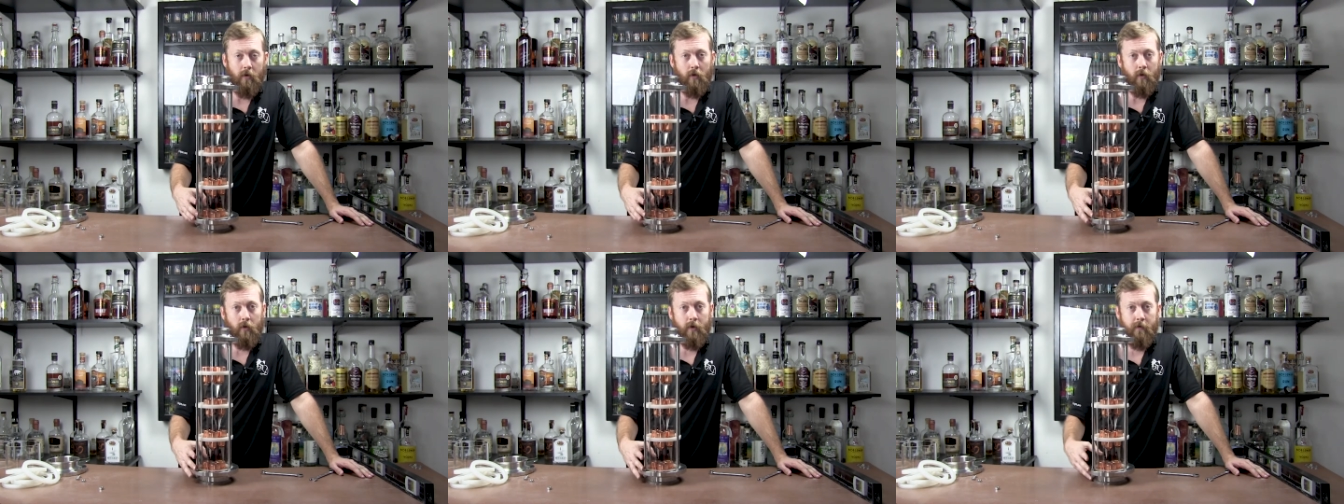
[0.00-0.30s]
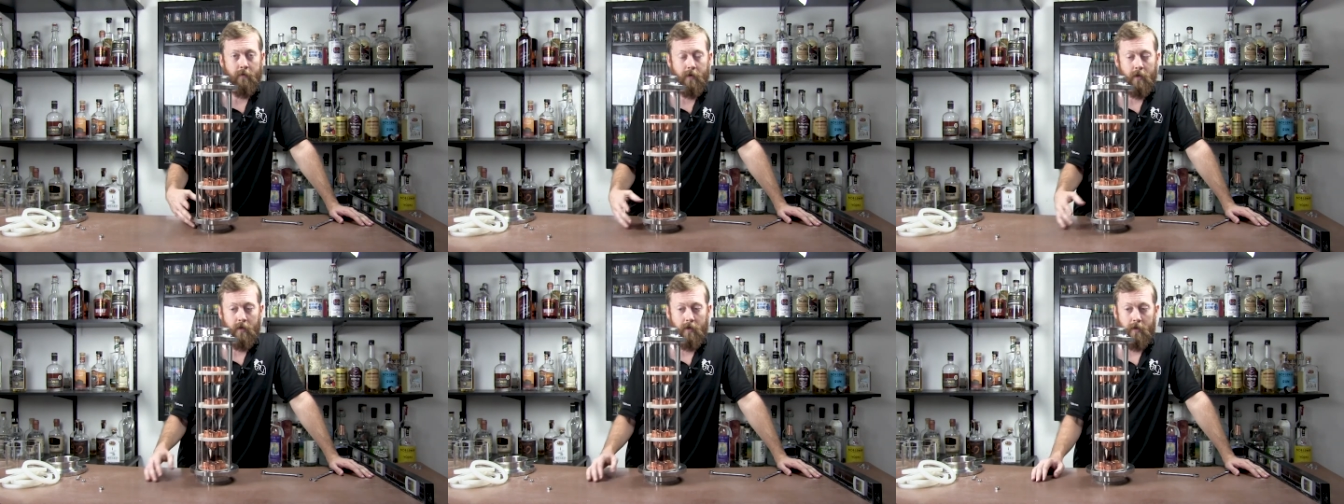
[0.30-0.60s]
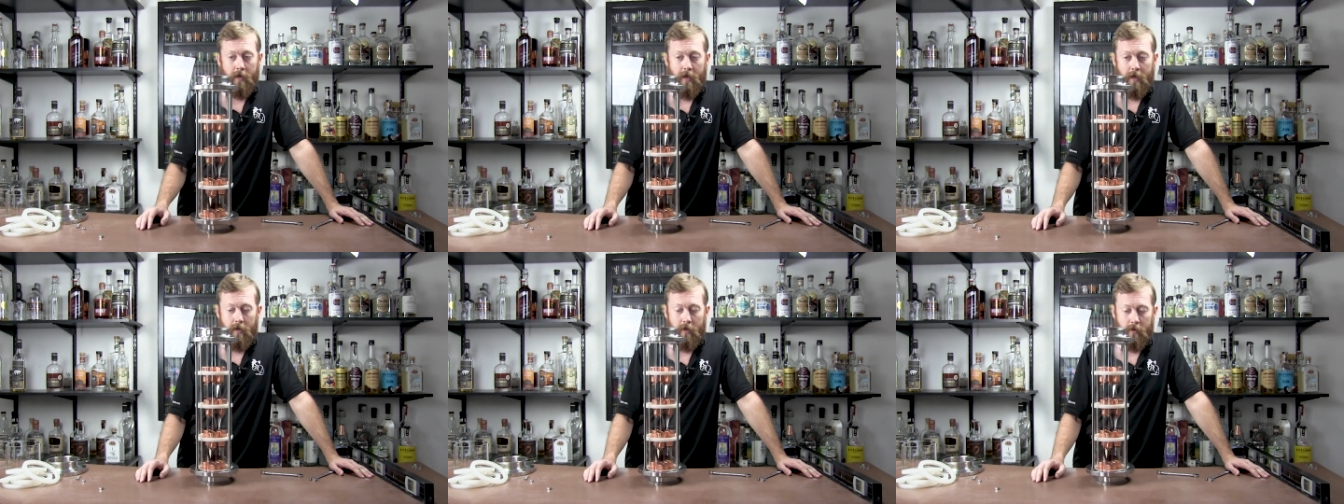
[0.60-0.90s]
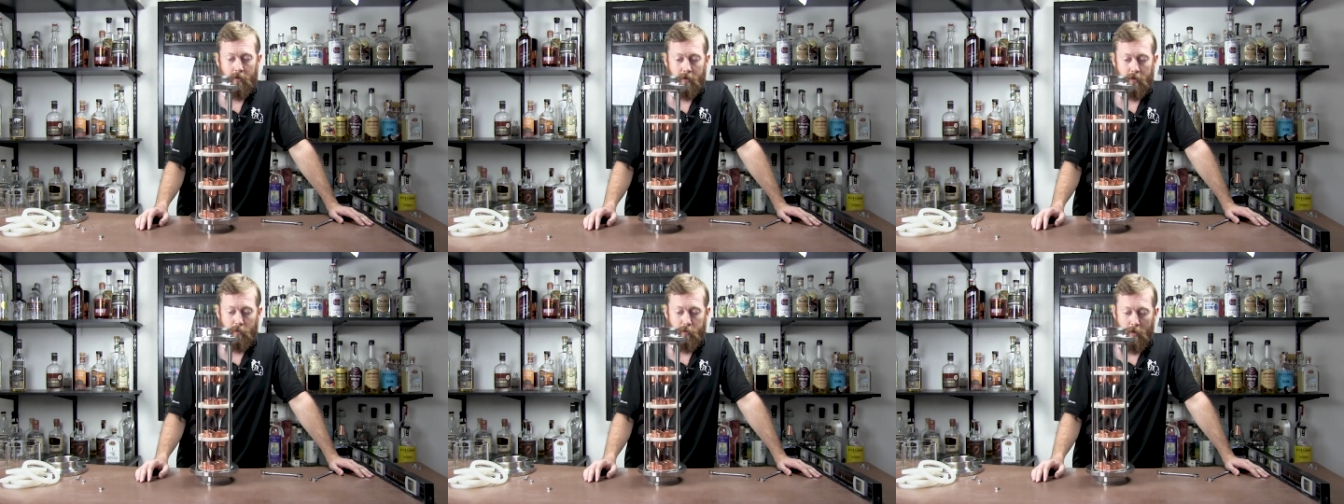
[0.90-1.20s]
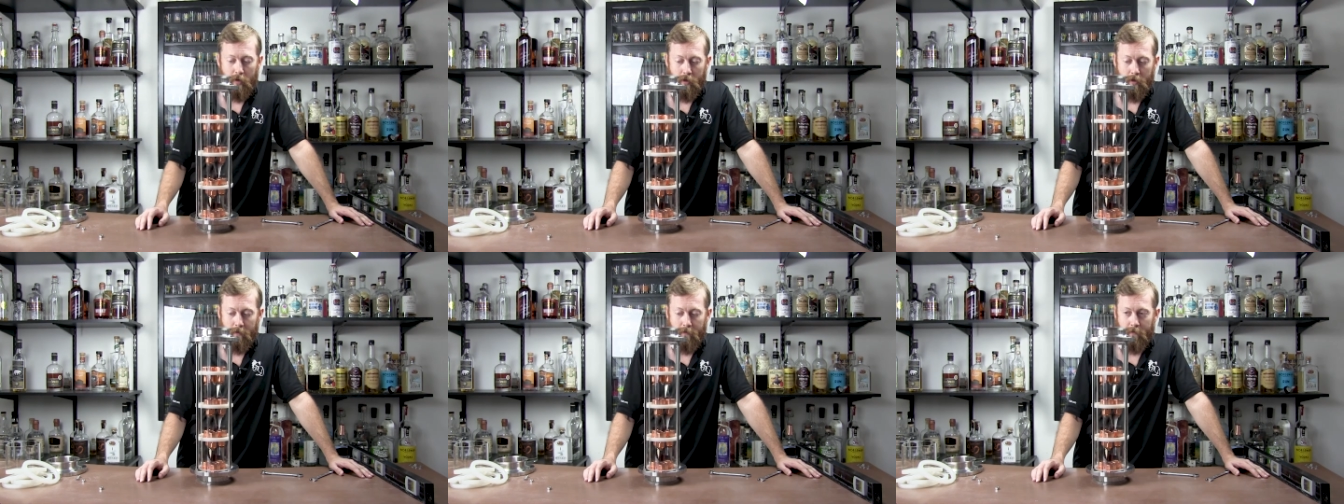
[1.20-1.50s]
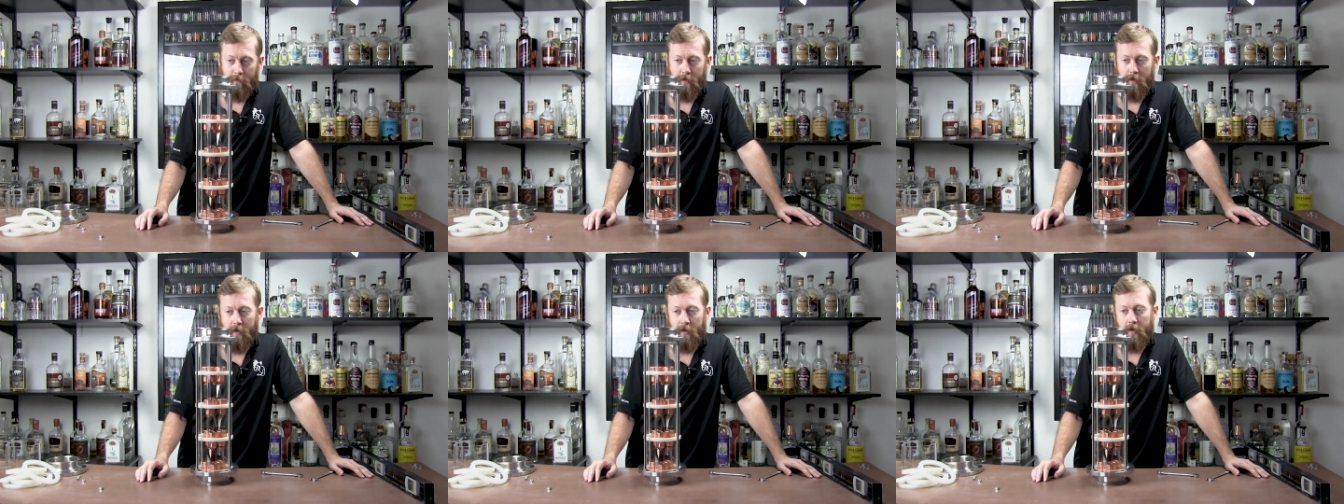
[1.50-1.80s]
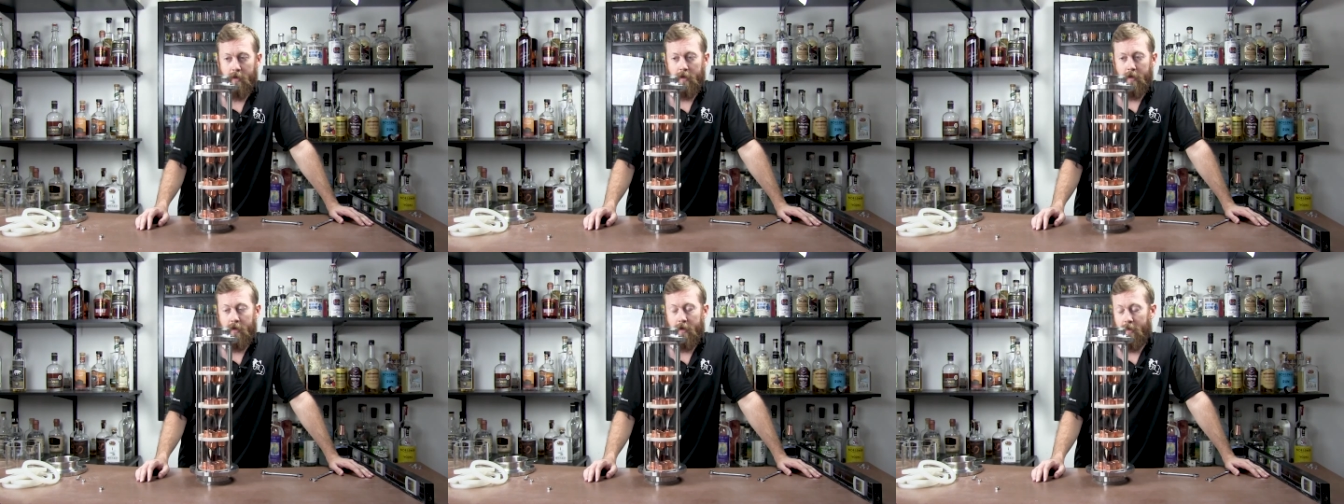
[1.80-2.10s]
or even an 8 or a 12,
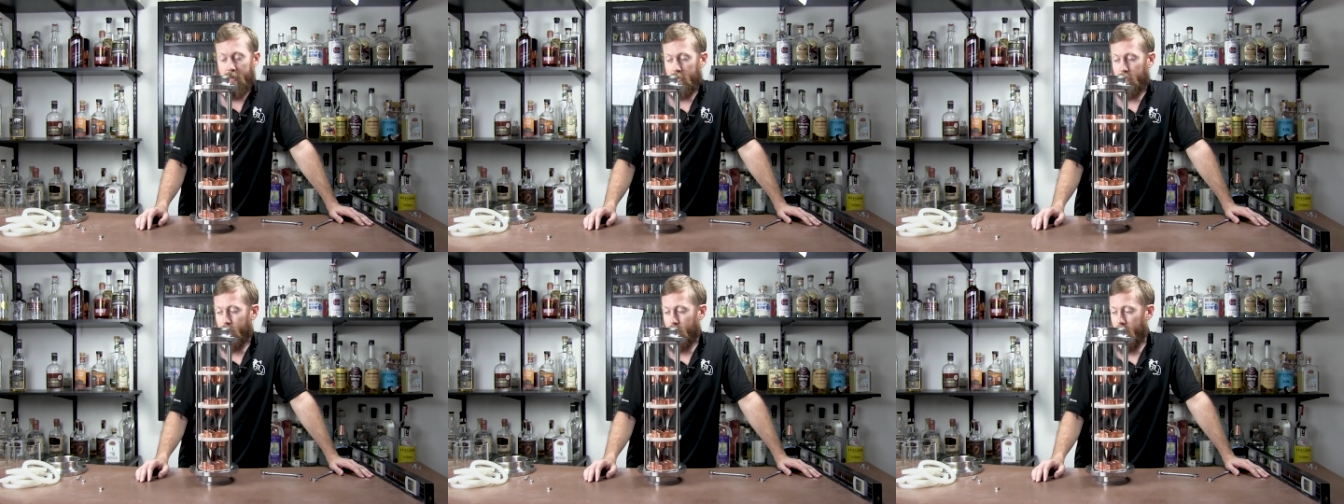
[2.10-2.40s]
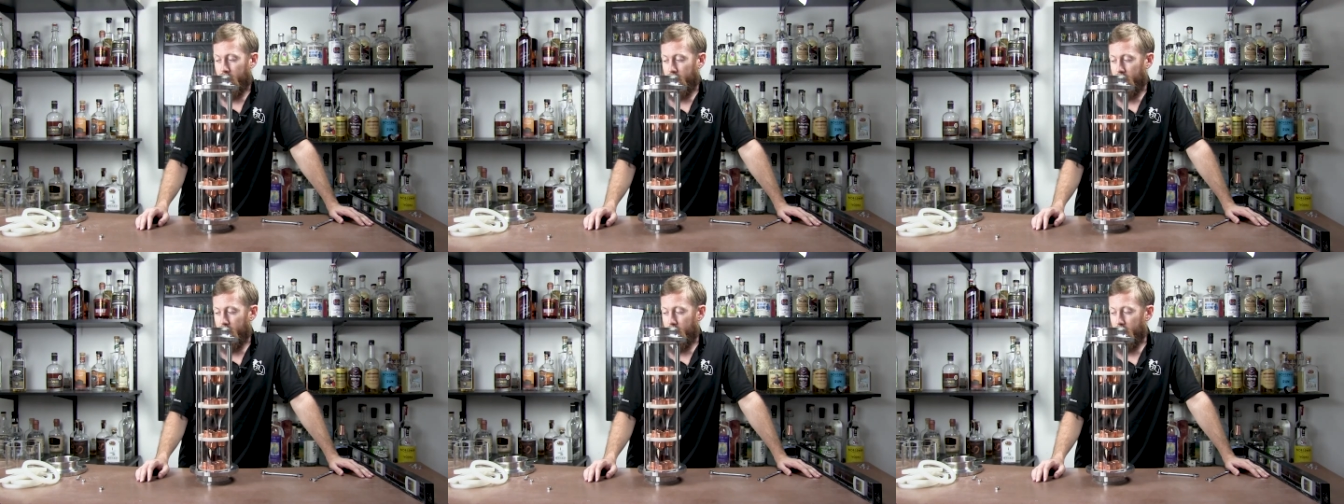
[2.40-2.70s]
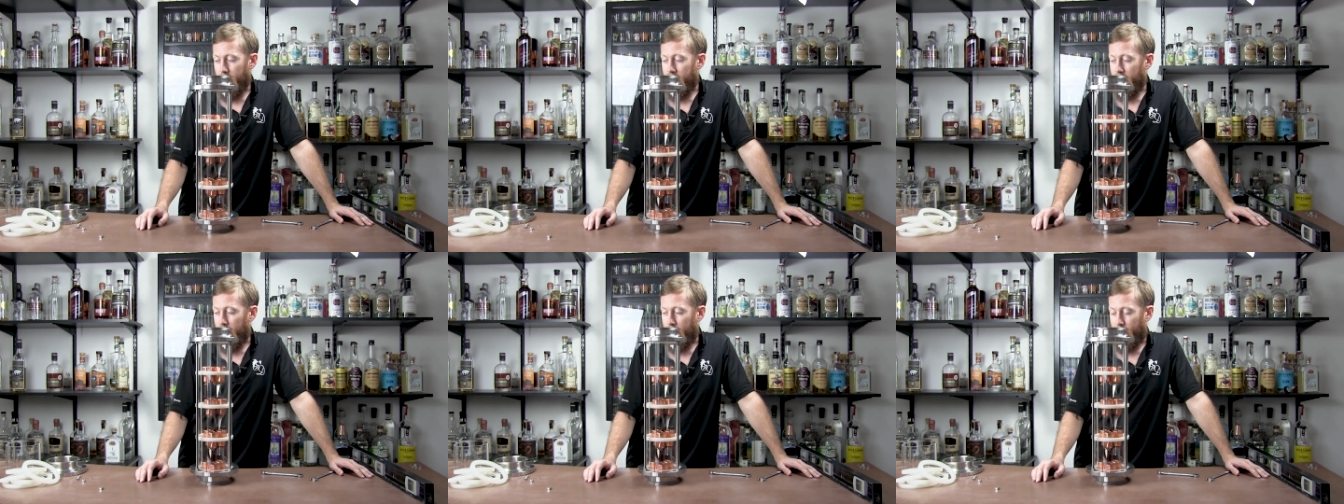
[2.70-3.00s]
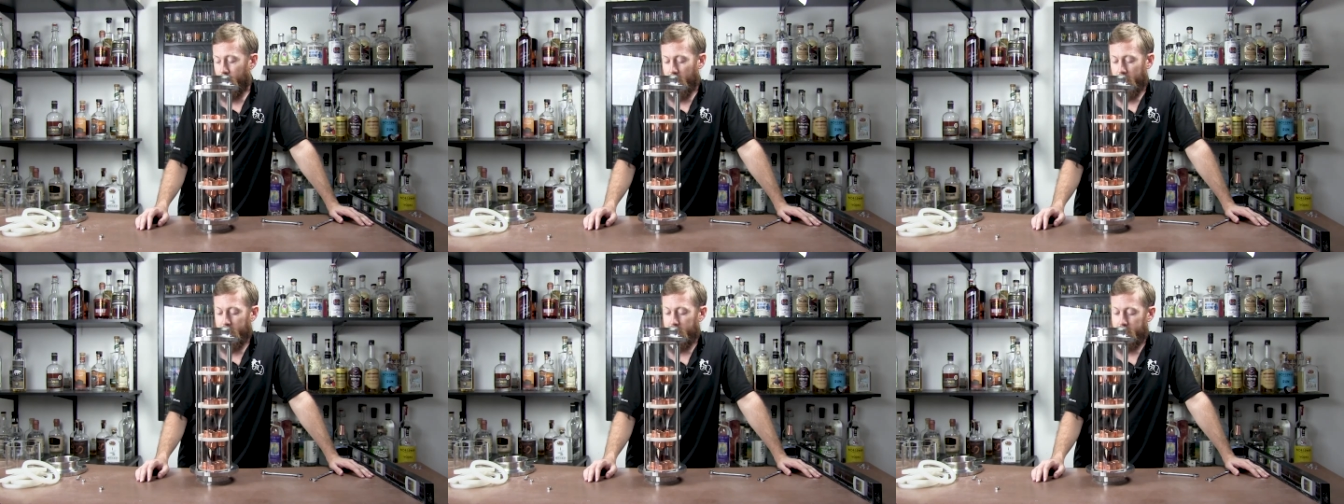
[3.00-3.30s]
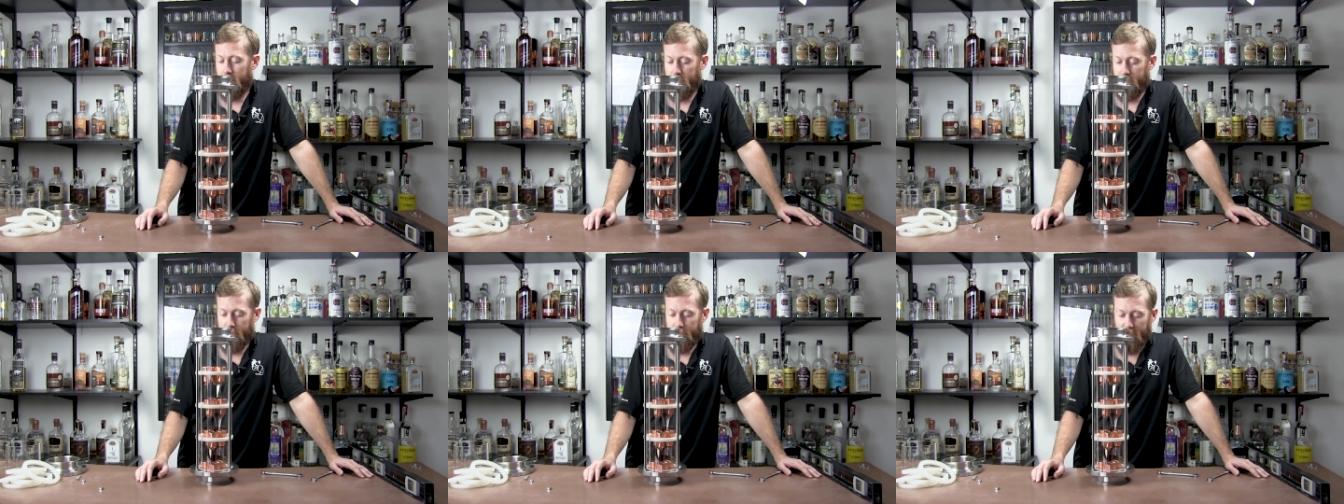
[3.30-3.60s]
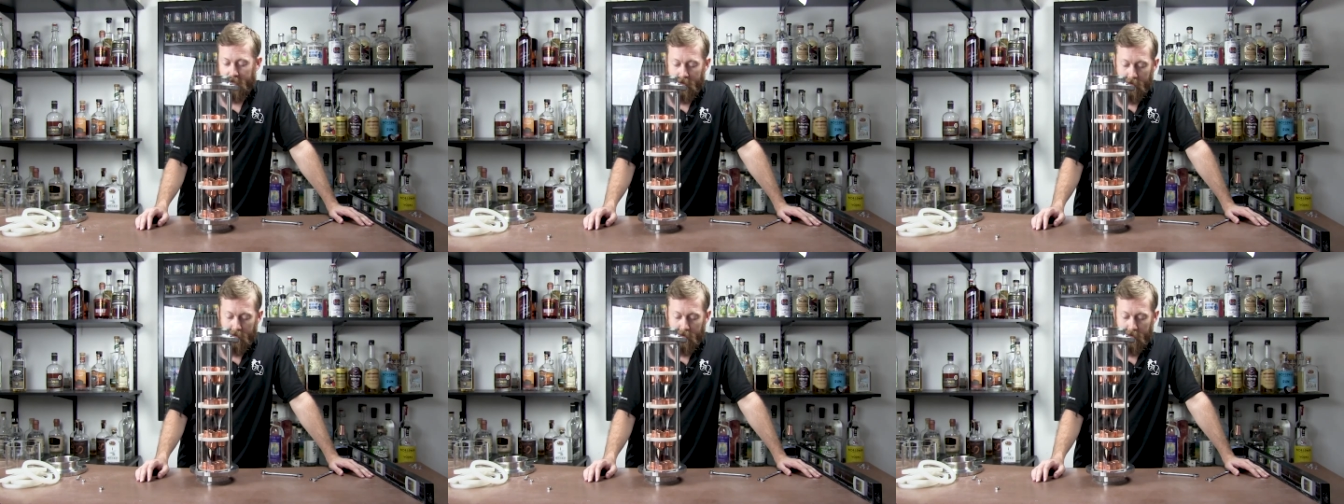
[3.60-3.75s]
it's really no difference.